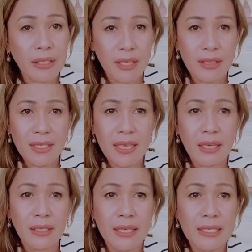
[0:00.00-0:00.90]
In the
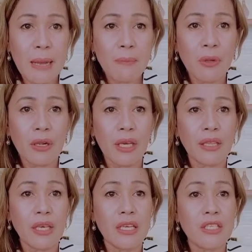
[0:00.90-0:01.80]
second example, it
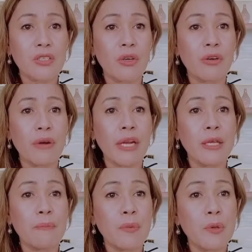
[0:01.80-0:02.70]
is already
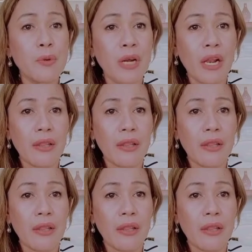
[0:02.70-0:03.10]
plural.